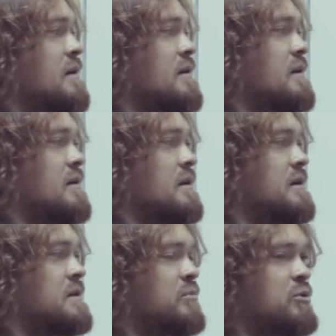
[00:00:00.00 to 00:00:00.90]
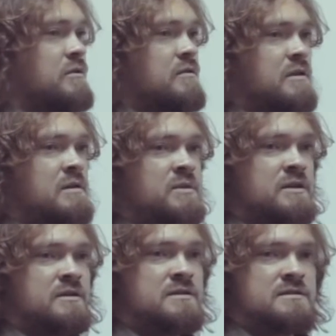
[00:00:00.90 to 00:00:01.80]
an important thing
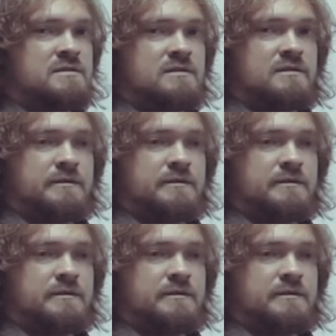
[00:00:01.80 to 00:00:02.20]
because